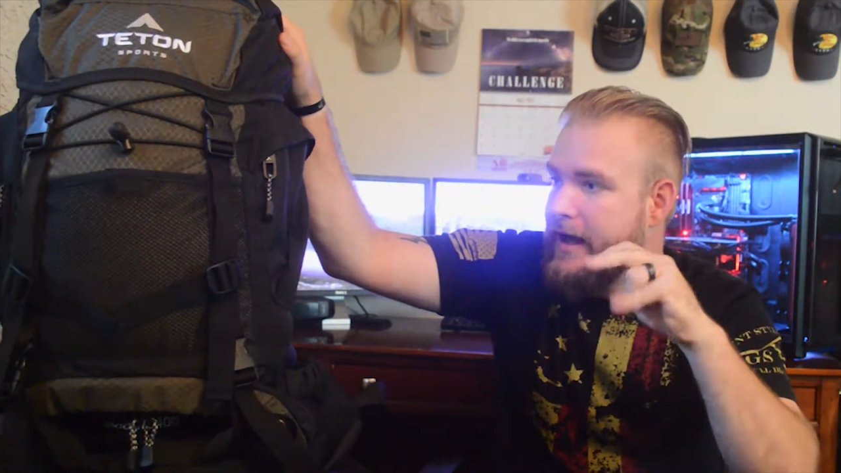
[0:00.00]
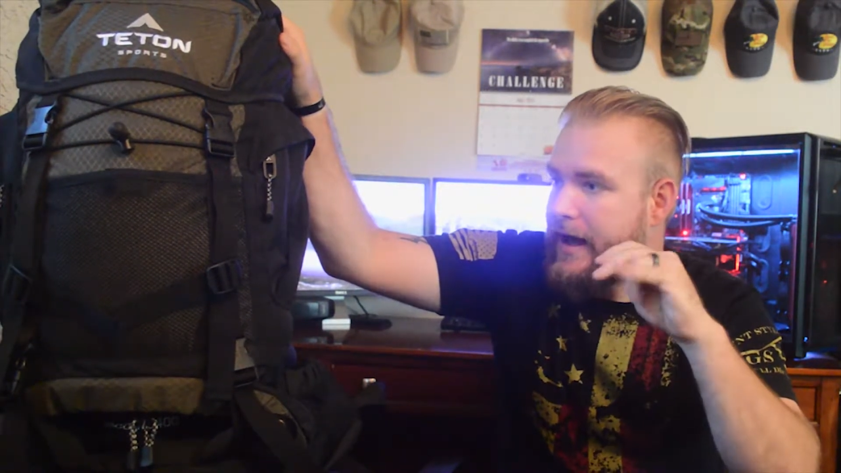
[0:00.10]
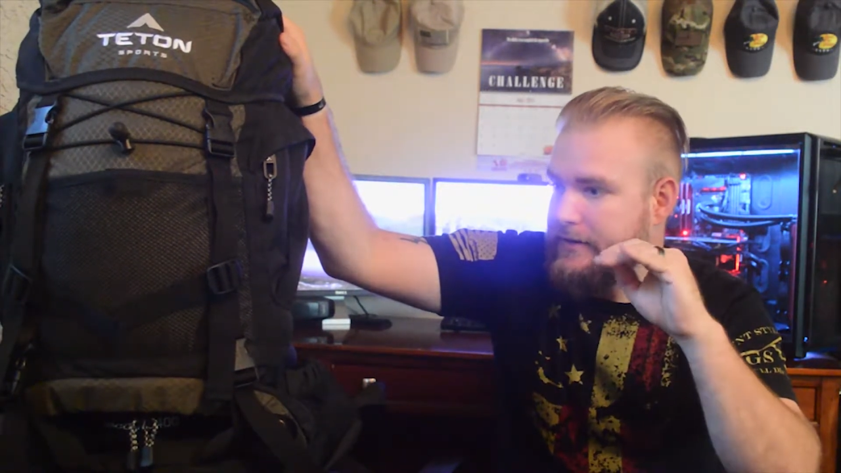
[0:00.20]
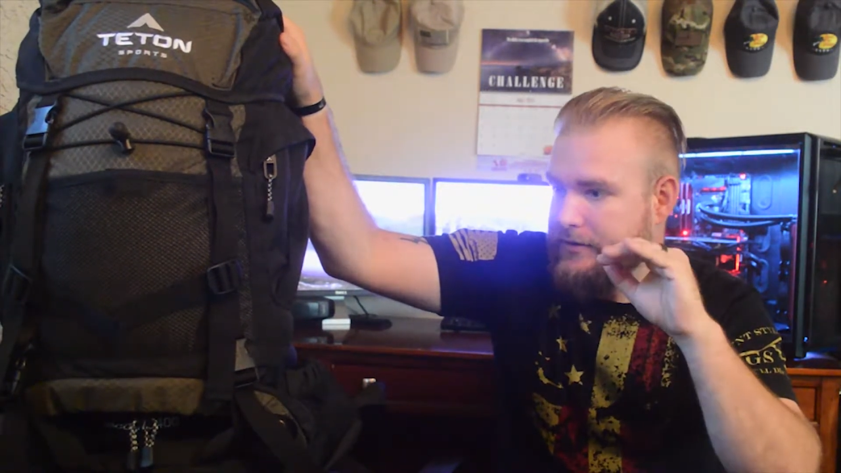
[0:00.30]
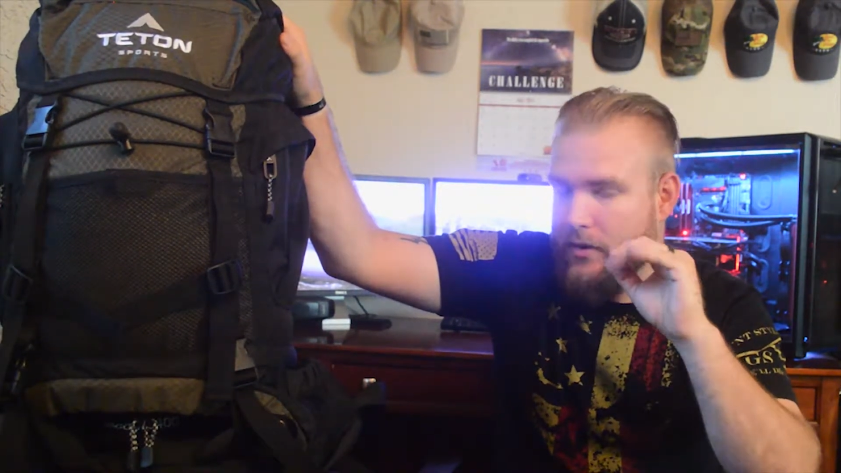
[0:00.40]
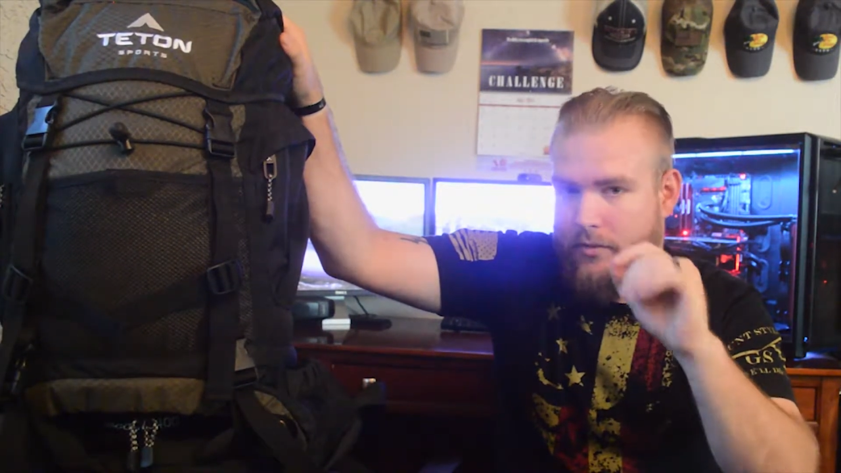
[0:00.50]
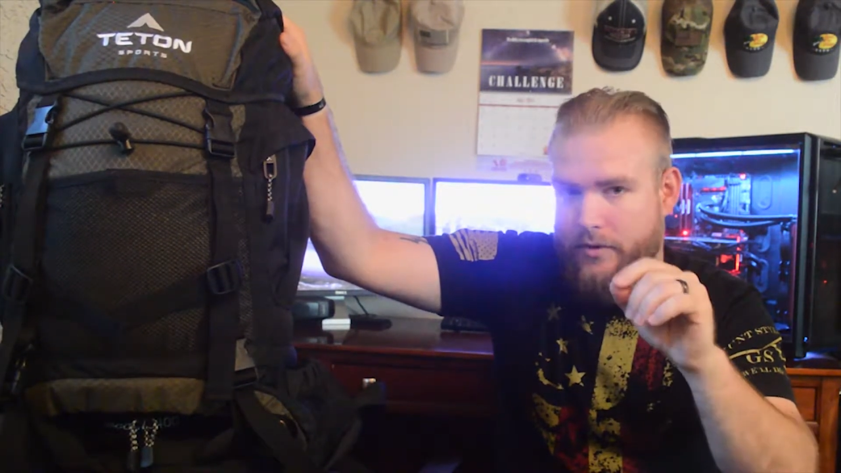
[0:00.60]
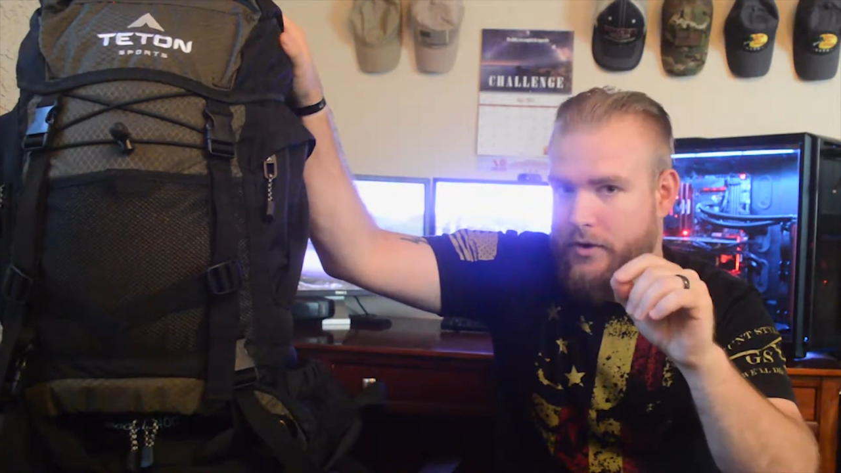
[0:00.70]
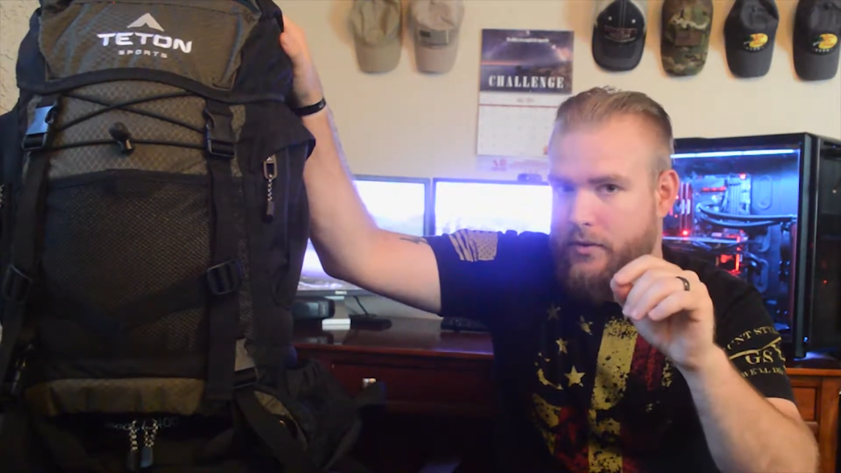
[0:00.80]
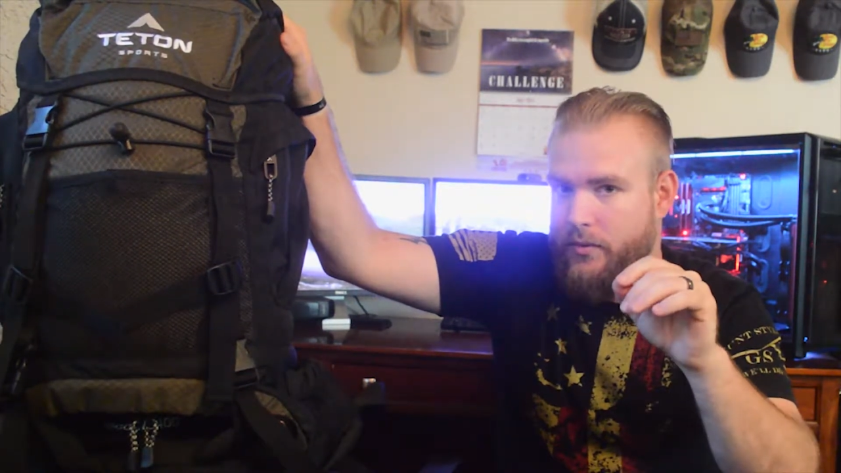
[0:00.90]
I don't
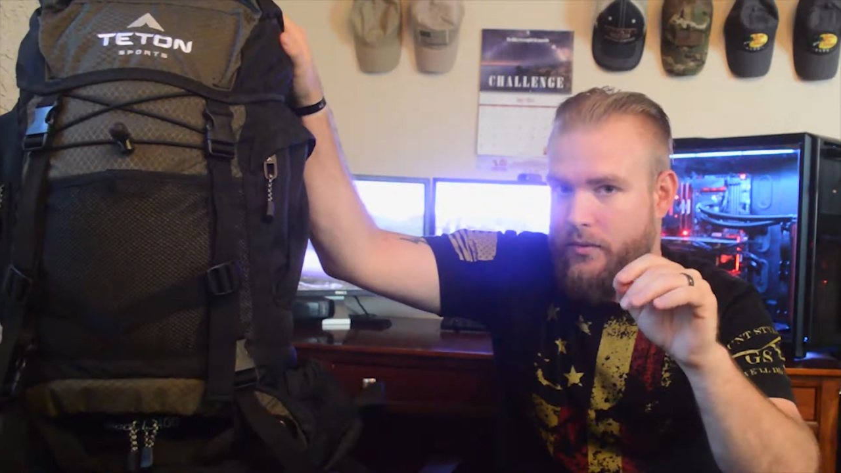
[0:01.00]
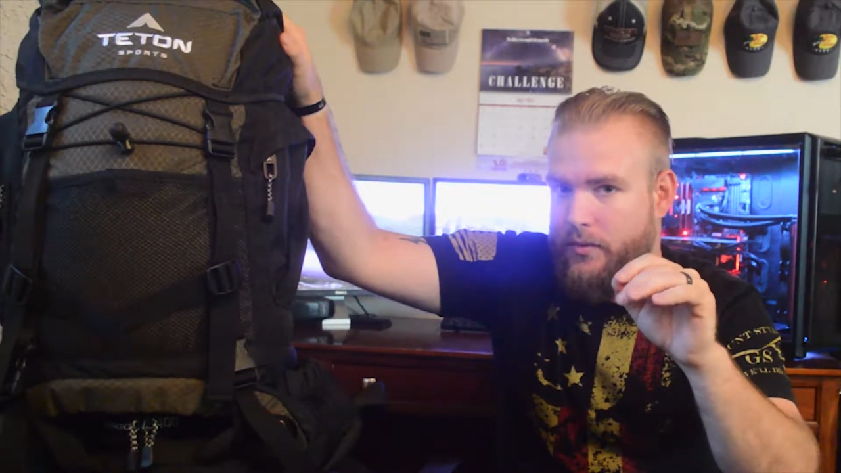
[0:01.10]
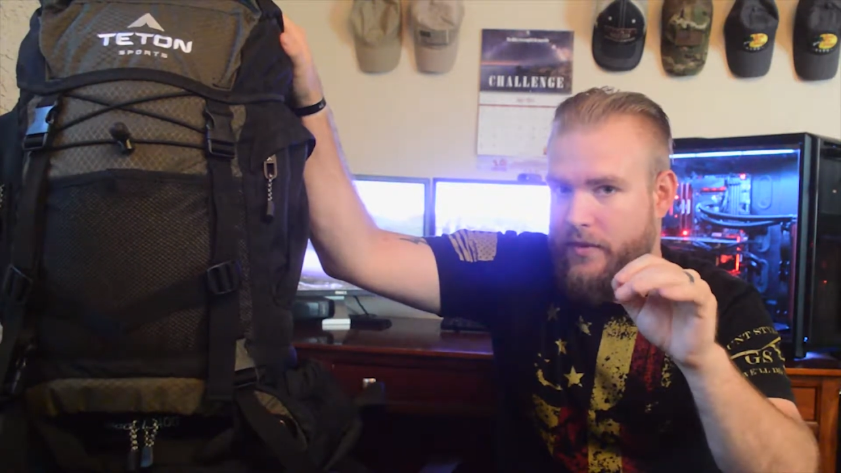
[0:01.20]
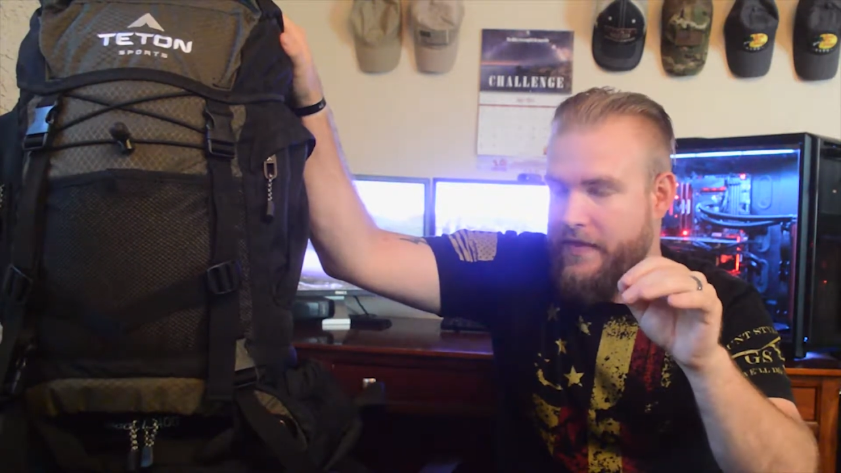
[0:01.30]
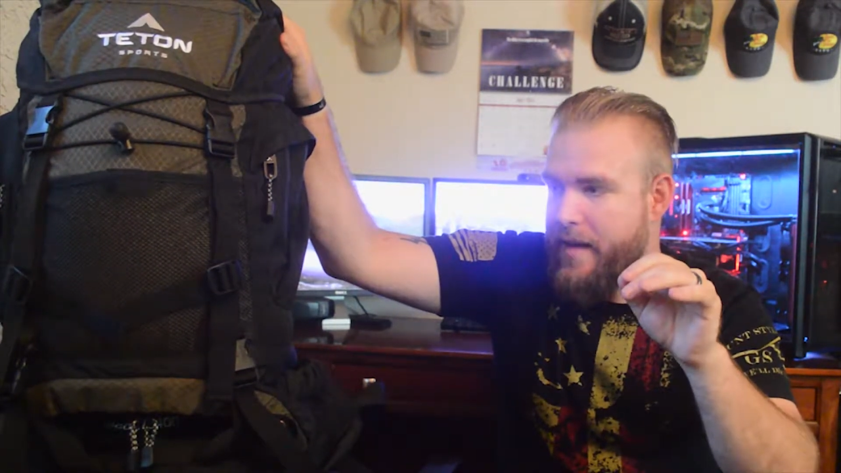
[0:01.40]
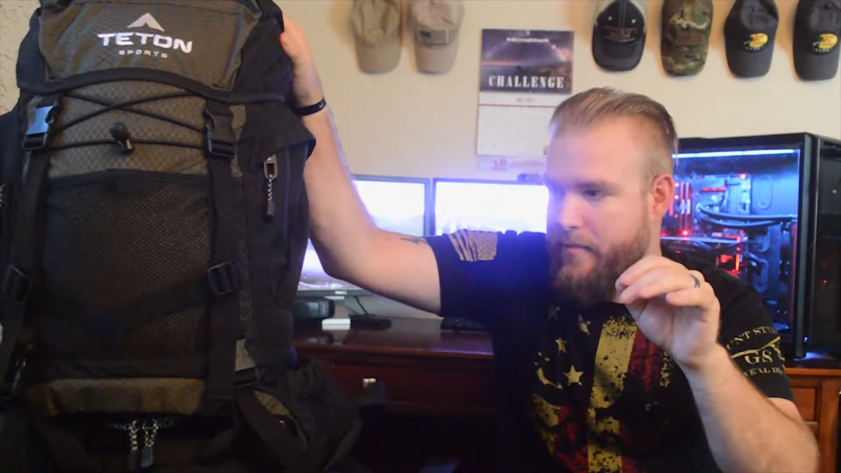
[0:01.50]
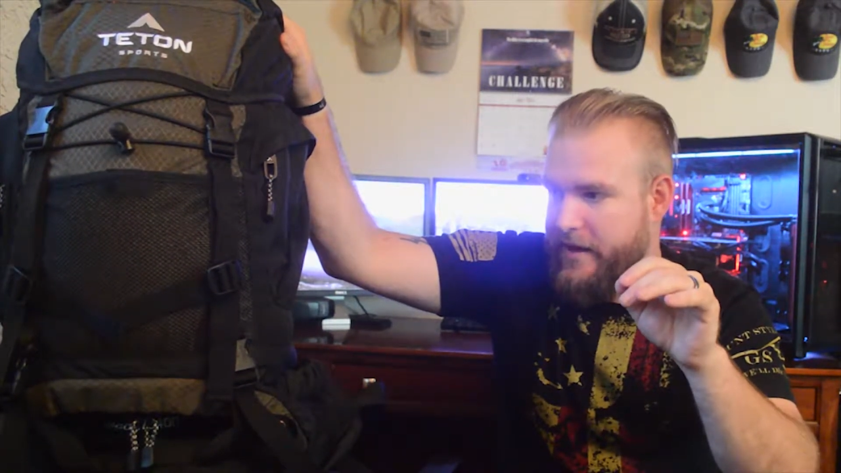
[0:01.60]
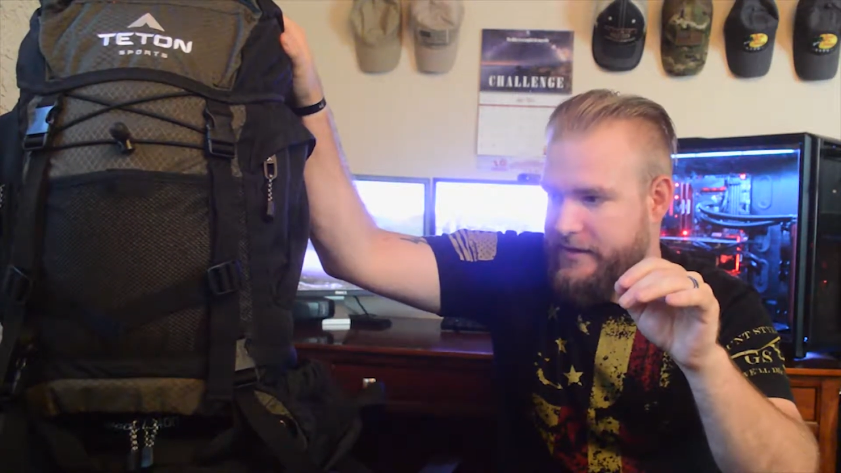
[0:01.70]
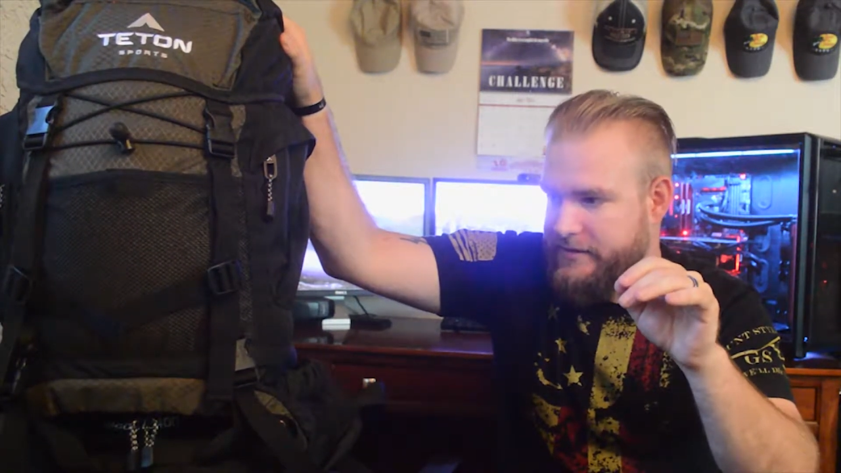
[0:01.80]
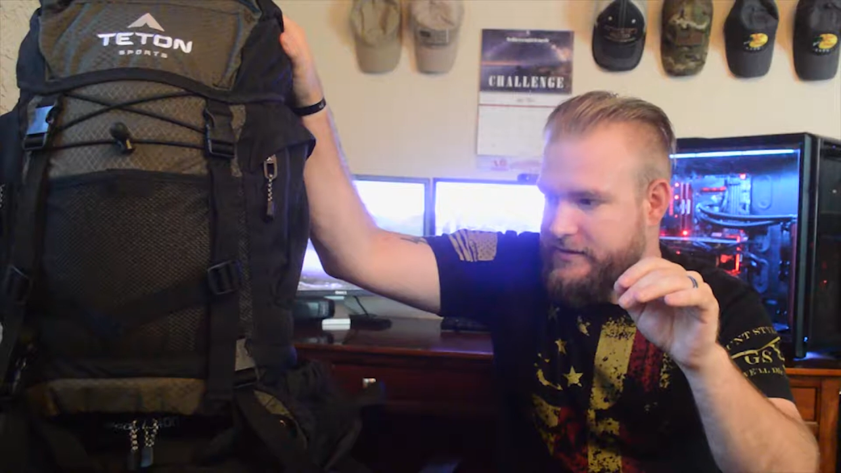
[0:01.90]
know what that
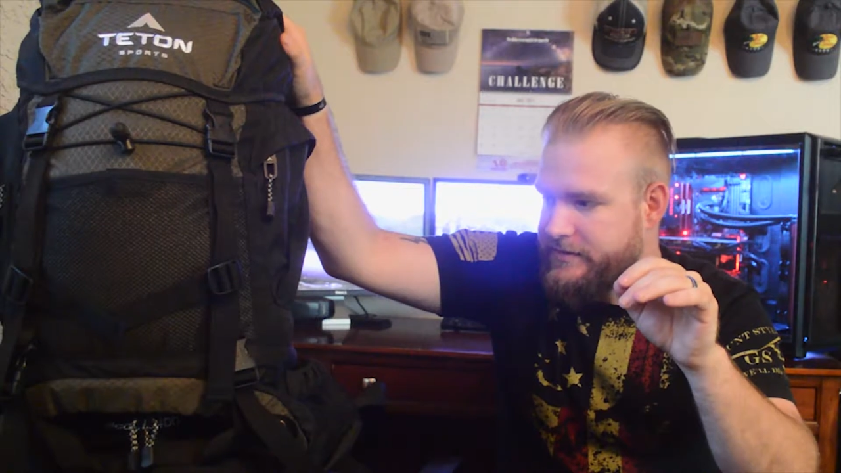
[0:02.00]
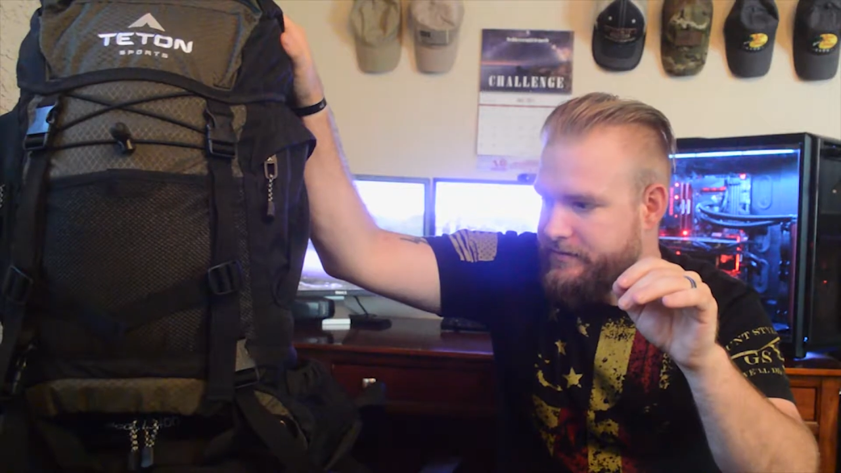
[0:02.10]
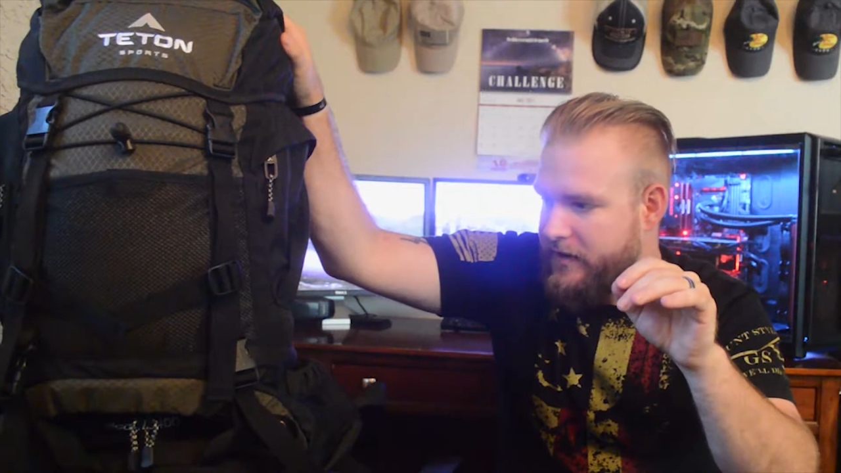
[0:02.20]
means.